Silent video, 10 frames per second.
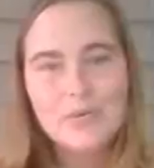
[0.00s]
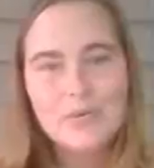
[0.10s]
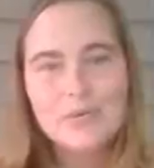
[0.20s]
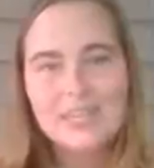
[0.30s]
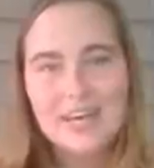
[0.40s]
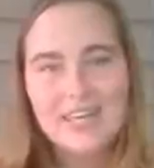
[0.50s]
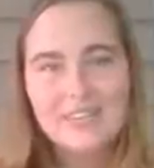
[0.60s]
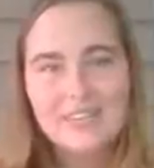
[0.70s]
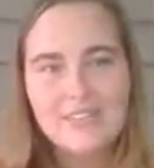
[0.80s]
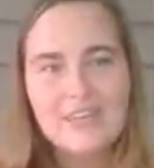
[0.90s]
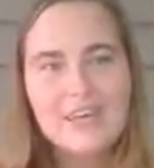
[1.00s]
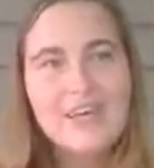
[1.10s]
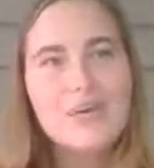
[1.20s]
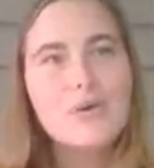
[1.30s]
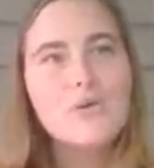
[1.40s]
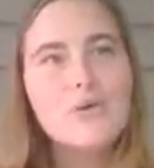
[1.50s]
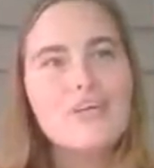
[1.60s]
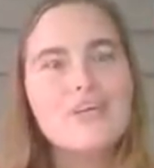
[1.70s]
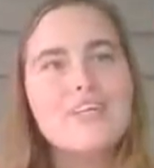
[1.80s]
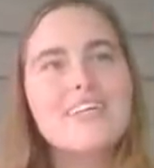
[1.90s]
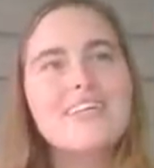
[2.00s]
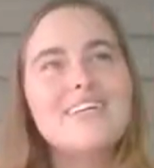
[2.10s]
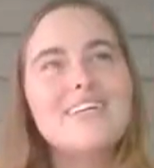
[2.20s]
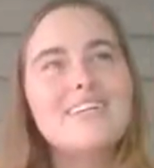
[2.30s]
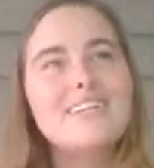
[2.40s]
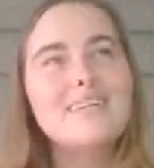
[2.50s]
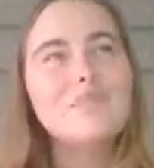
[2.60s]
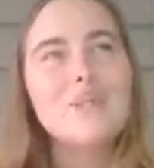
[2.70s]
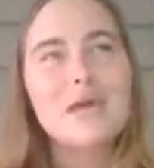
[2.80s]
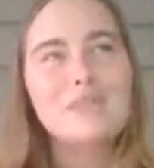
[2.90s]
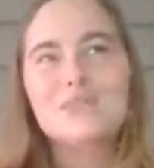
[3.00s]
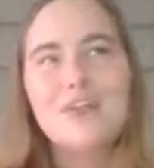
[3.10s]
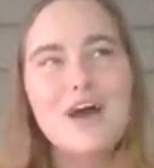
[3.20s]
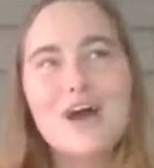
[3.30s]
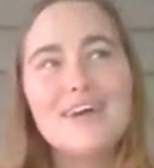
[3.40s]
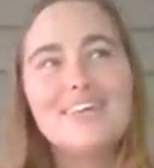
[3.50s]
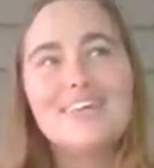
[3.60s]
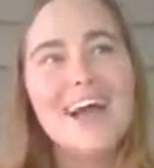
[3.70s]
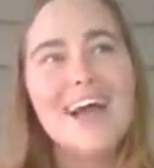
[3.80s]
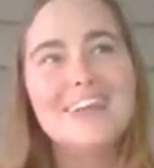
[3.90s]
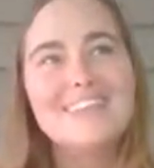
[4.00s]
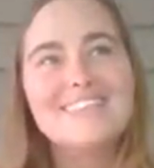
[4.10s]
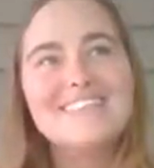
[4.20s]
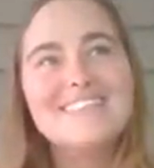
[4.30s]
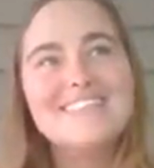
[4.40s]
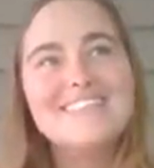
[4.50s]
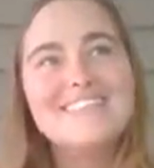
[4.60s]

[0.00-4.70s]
when we're tired, we're sometimes not as